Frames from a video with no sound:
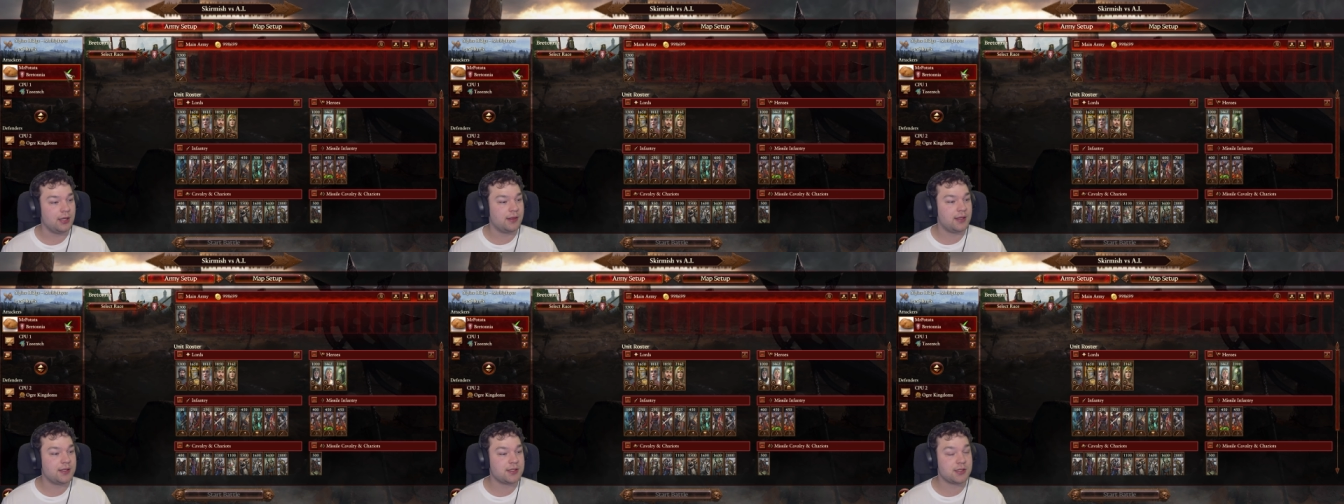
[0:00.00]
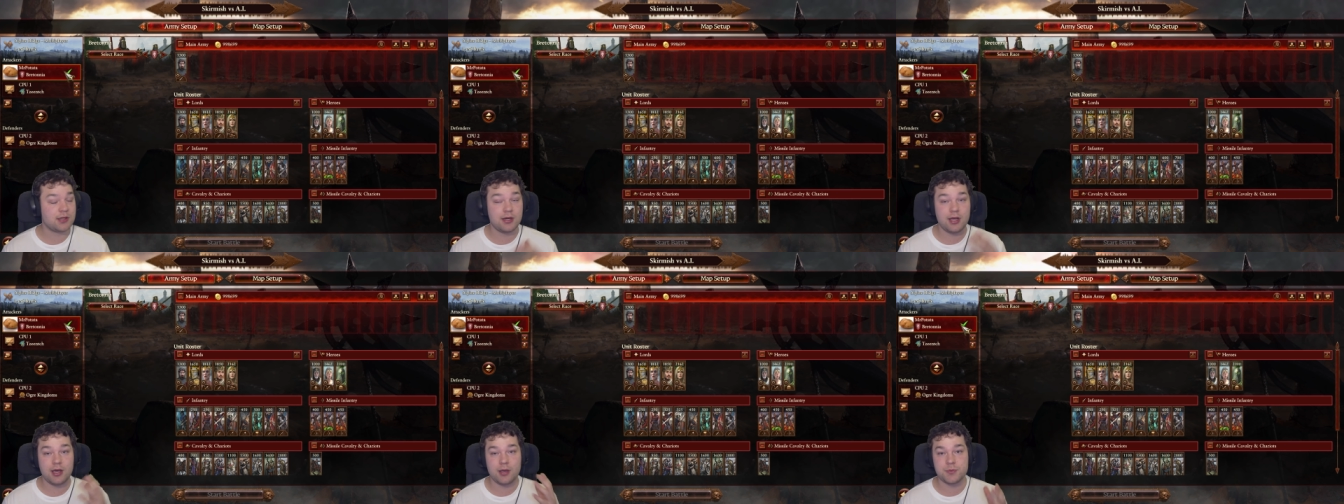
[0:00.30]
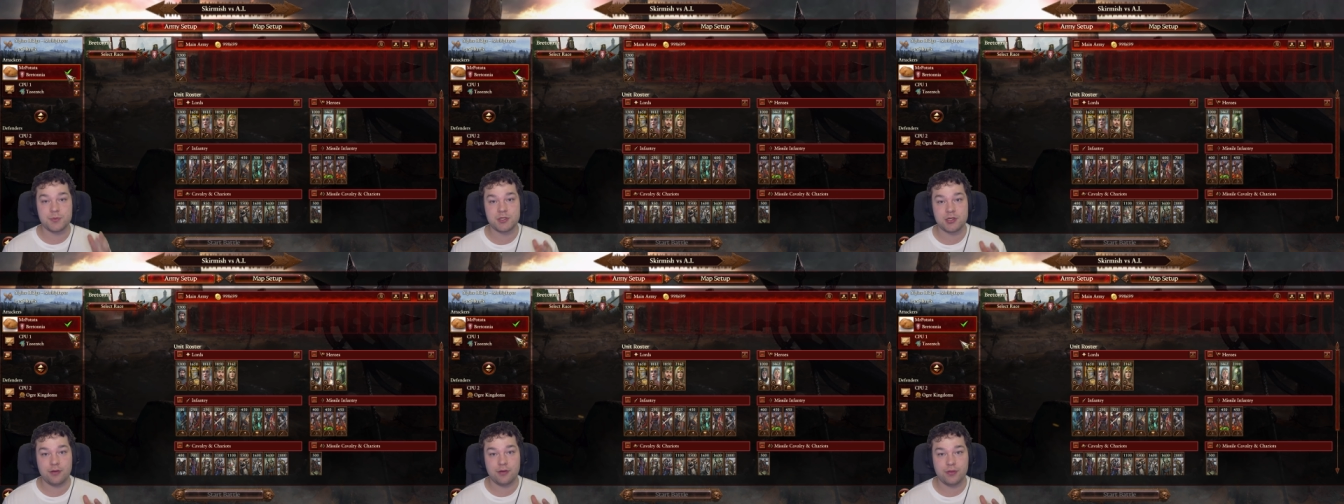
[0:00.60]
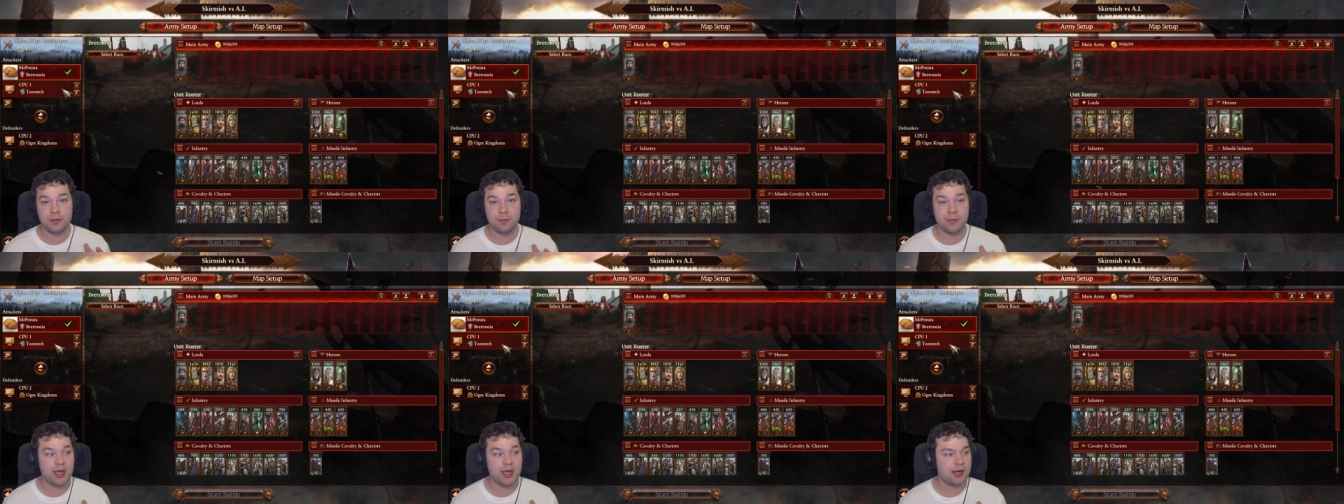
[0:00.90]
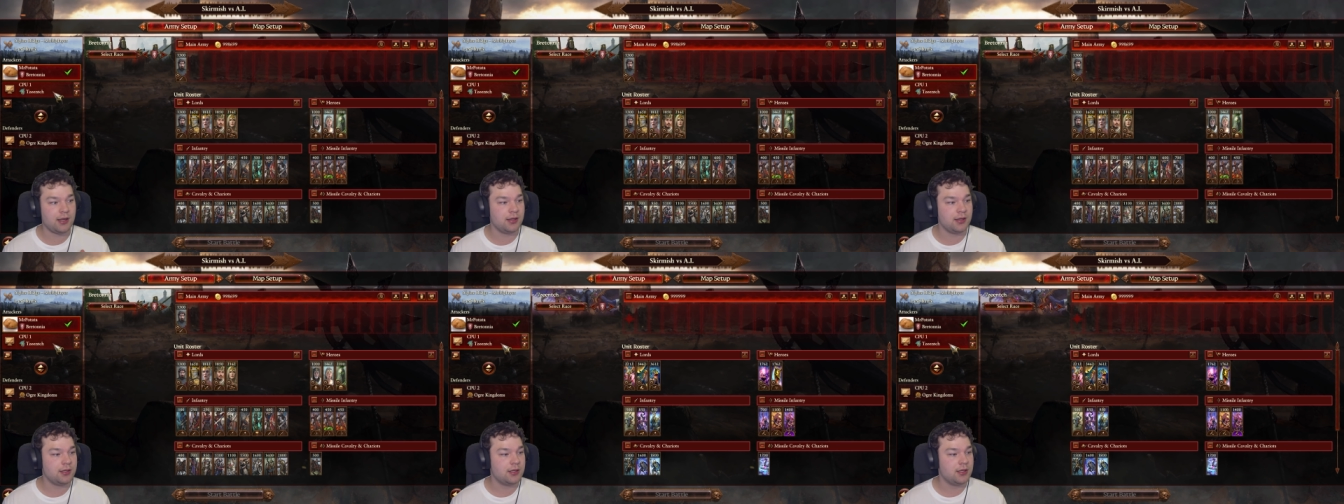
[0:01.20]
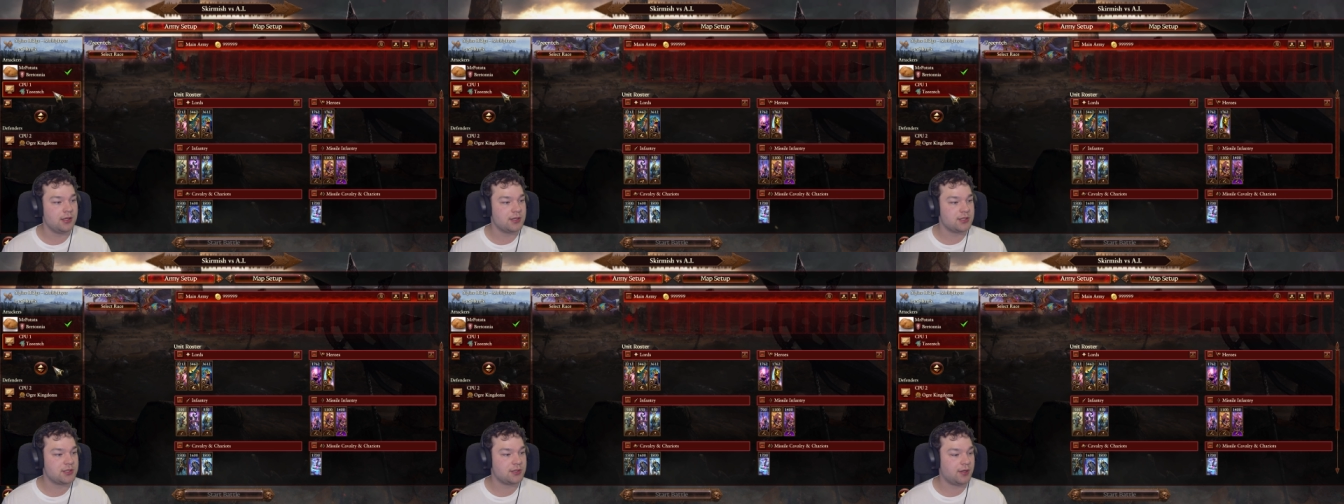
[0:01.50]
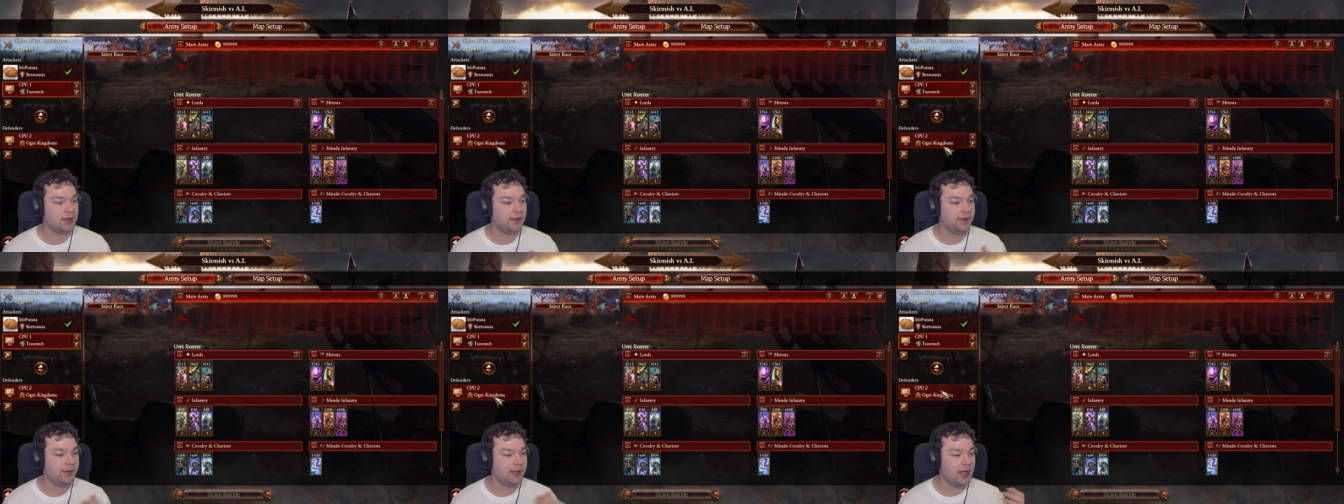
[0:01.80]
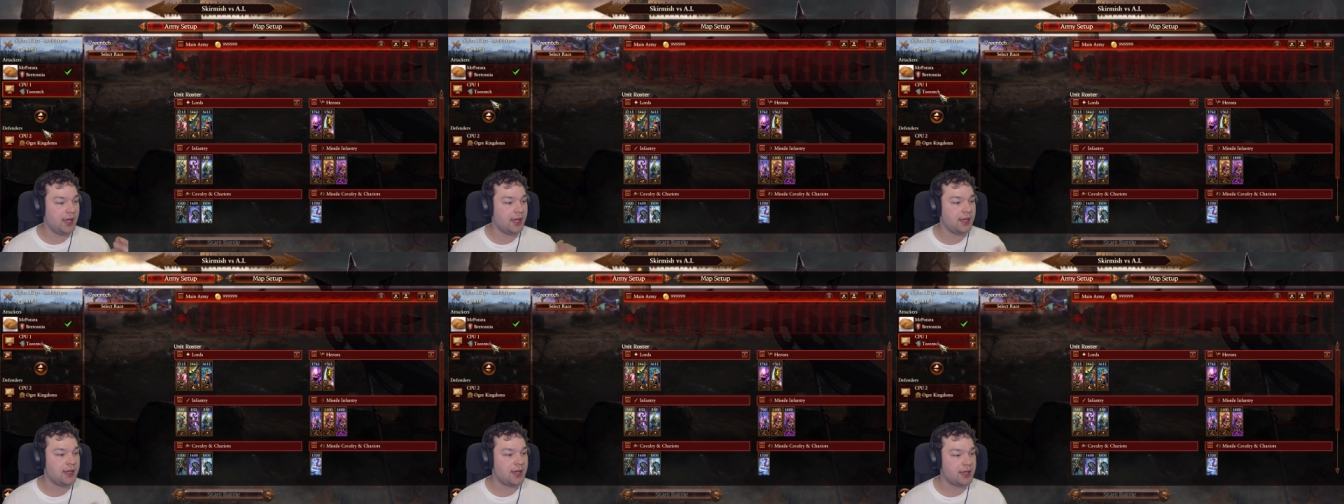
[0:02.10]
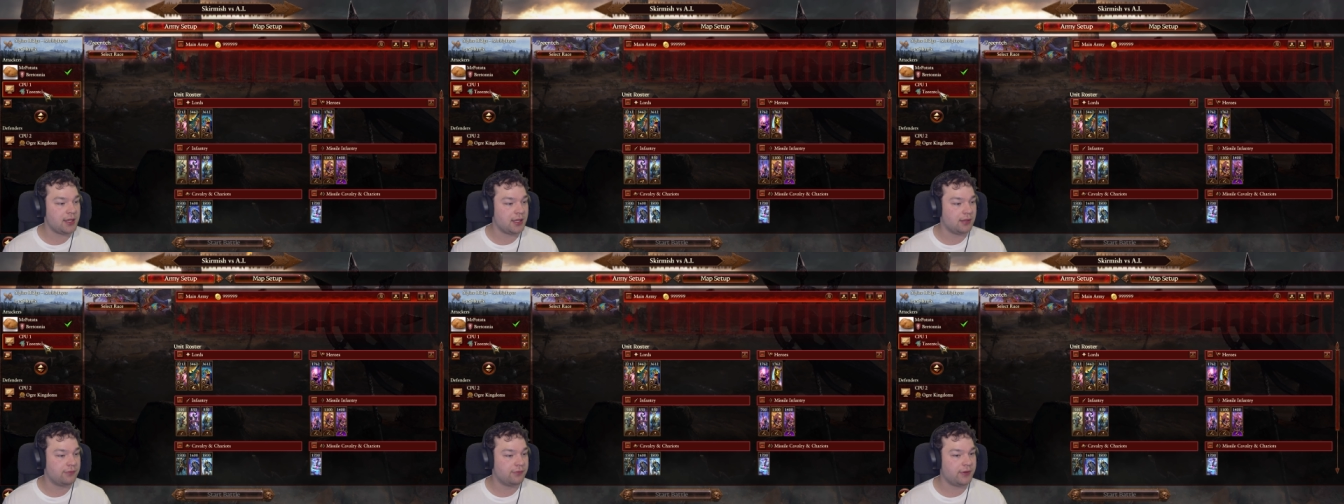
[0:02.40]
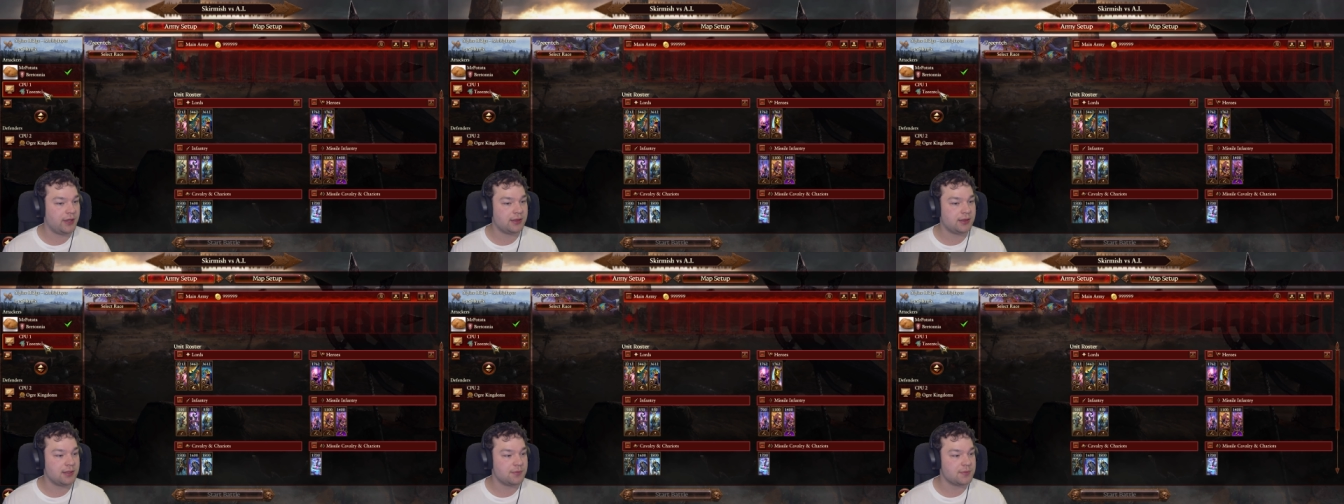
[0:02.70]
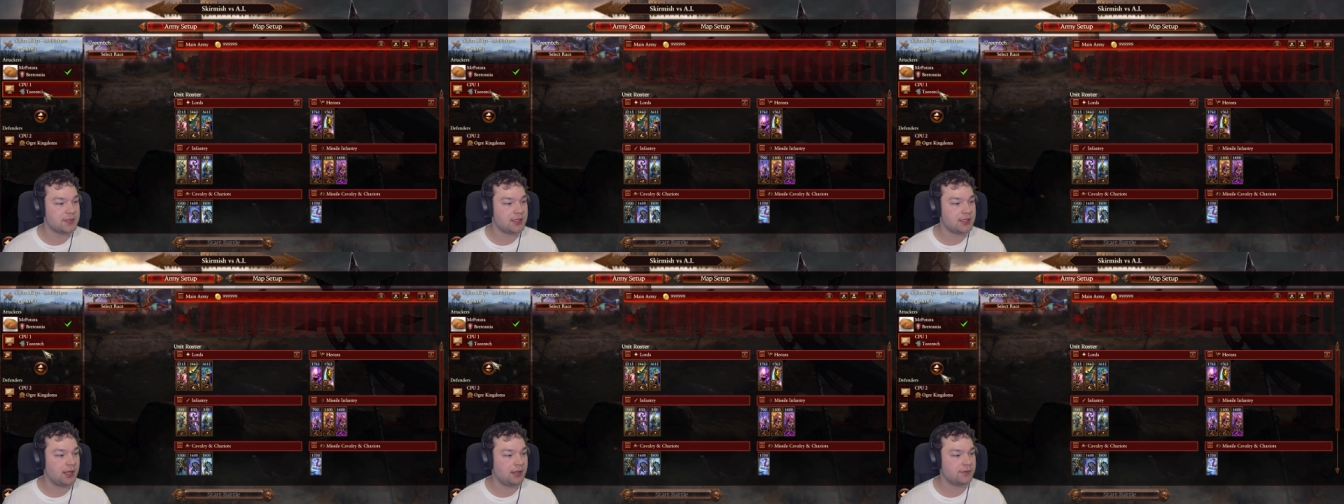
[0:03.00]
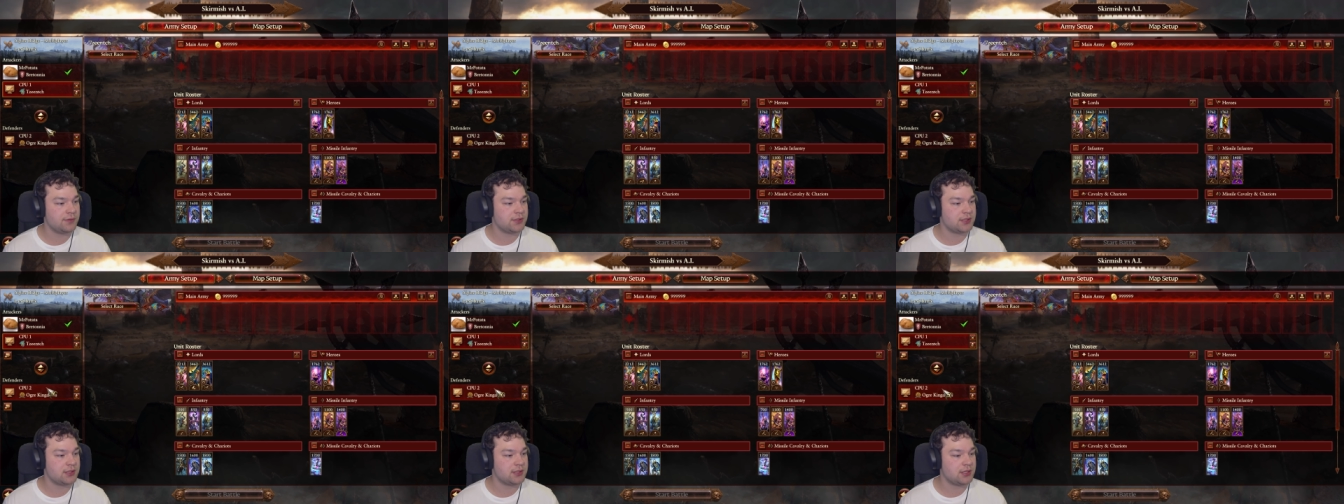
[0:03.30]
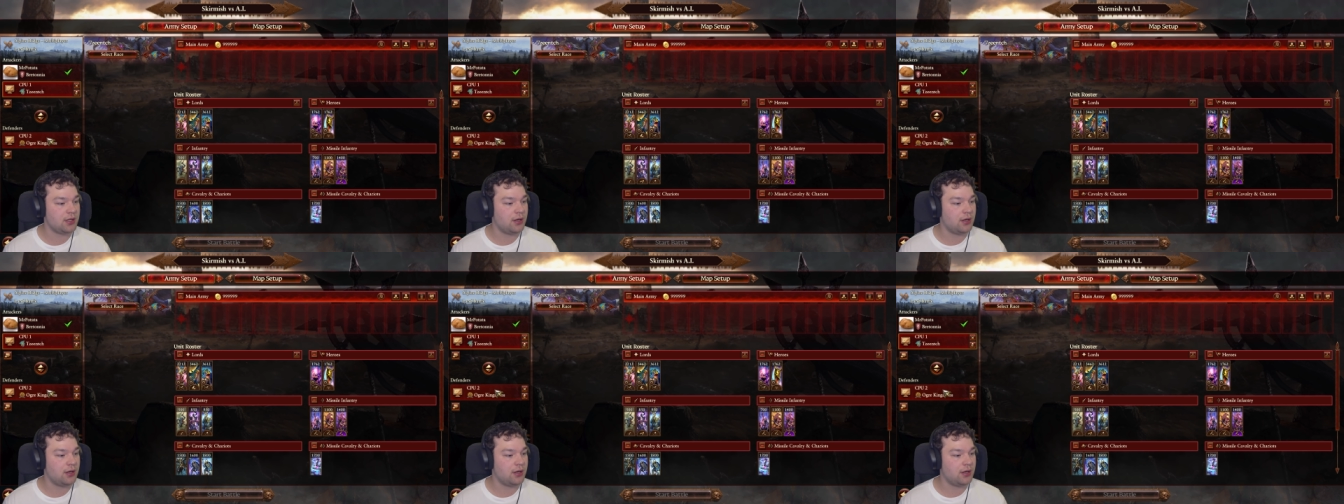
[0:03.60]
that's going to observe the battle so that the A I can fight themselves.